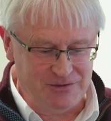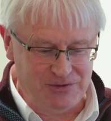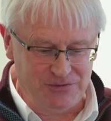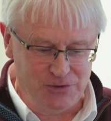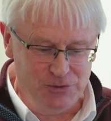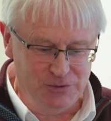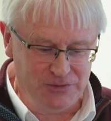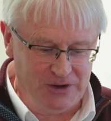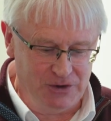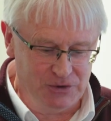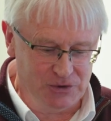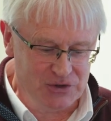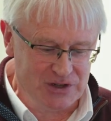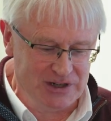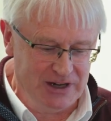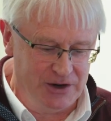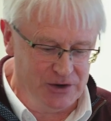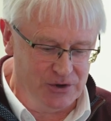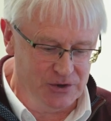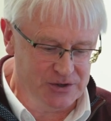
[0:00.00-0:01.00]
Two founders,
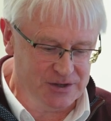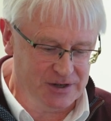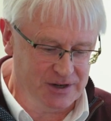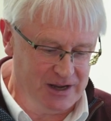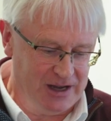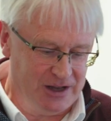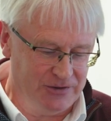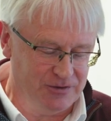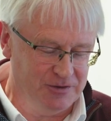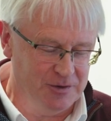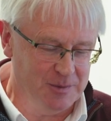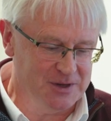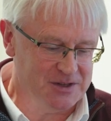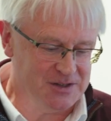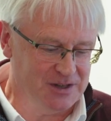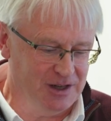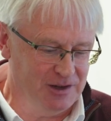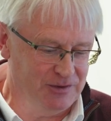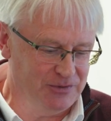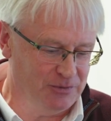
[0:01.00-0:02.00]
Leonard, Catherine and
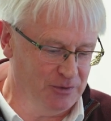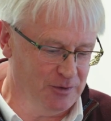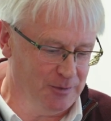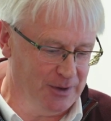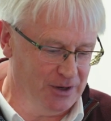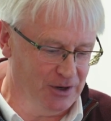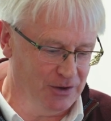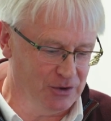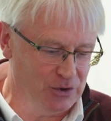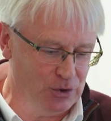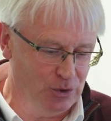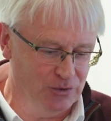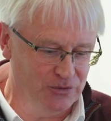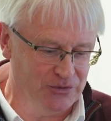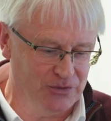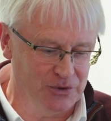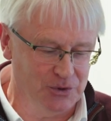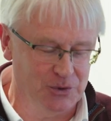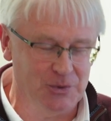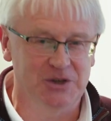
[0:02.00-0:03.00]
myself, we've been on the go
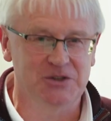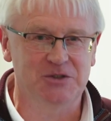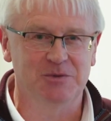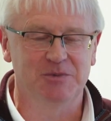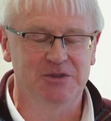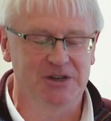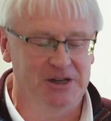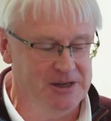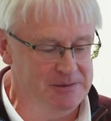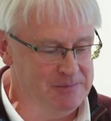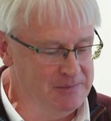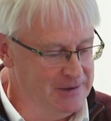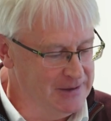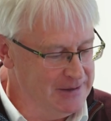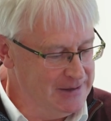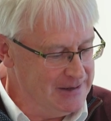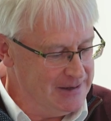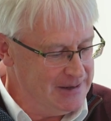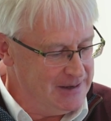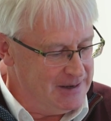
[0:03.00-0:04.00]
for quite some time.
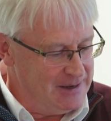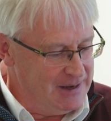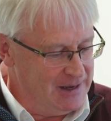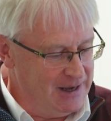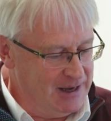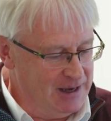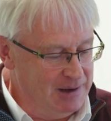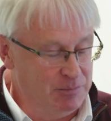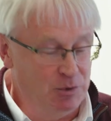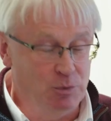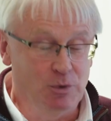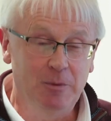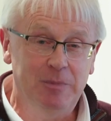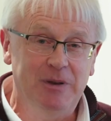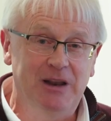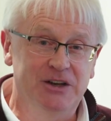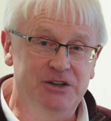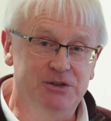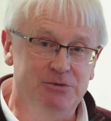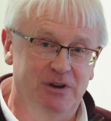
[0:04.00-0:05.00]
But we're
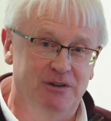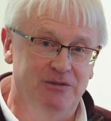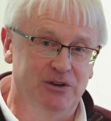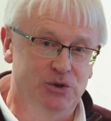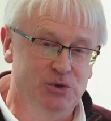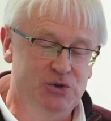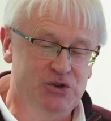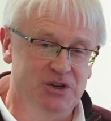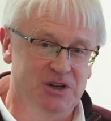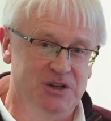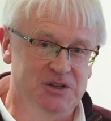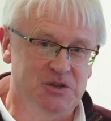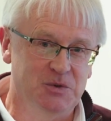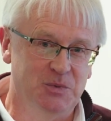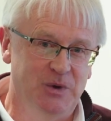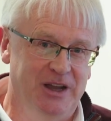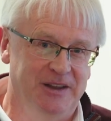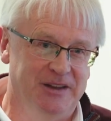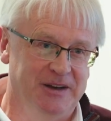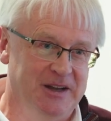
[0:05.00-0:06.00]
planning to revolutionize the
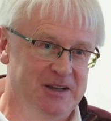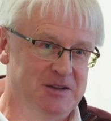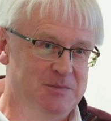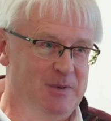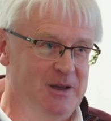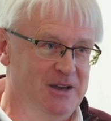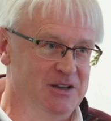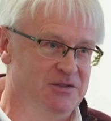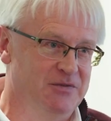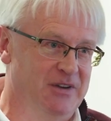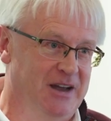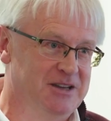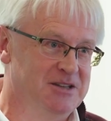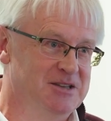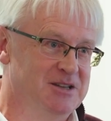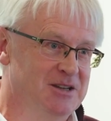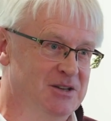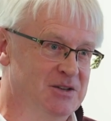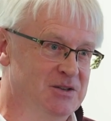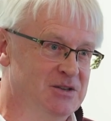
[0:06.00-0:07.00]
way that egg-based
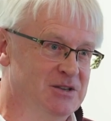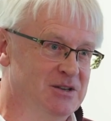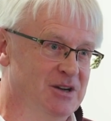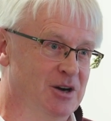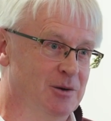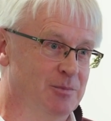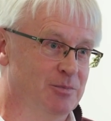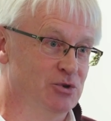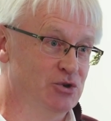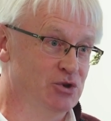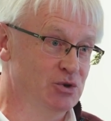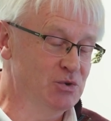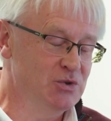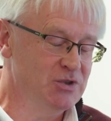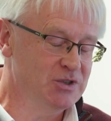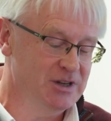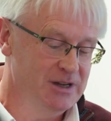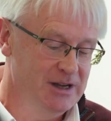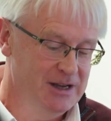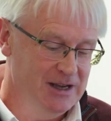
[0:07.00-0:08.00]
vaccines are
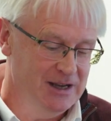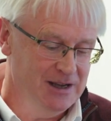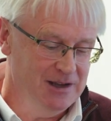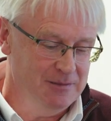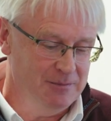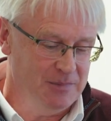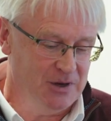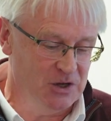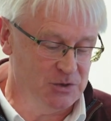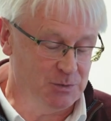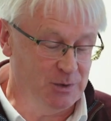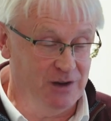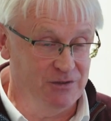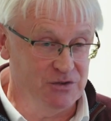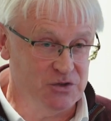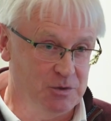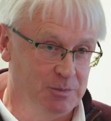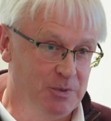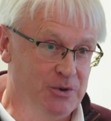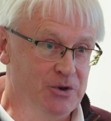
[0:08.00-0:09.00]
produced because we have a
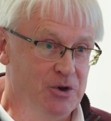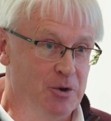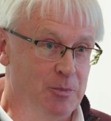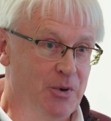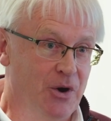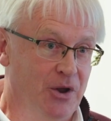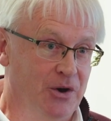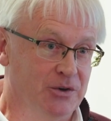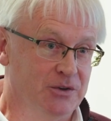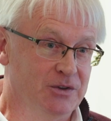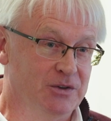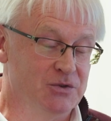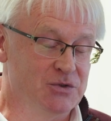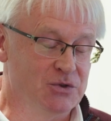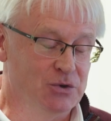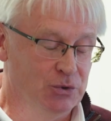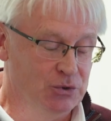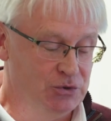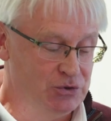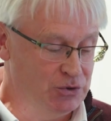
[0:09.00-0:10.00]
superior product that's
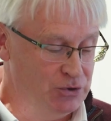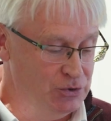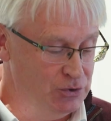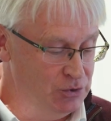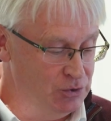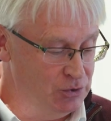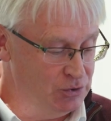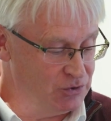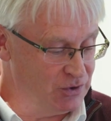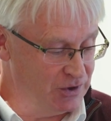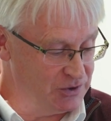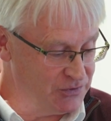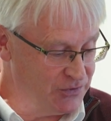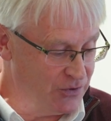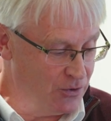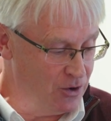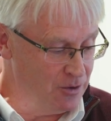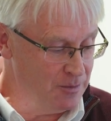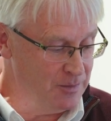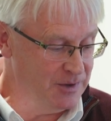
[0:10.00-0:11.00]
going to
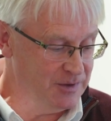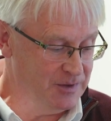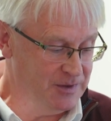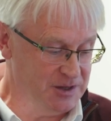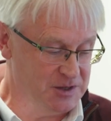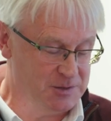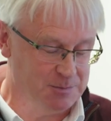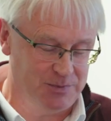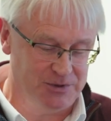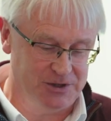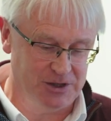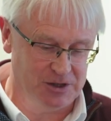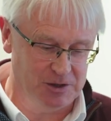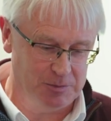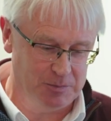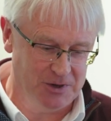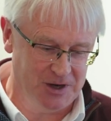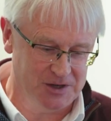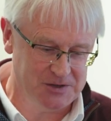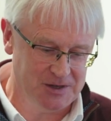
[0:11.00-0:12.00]
transform this particular
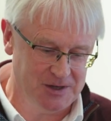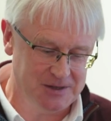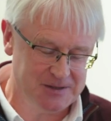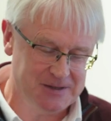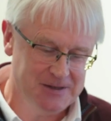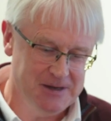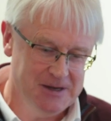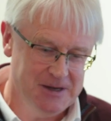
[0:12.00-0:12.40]
process.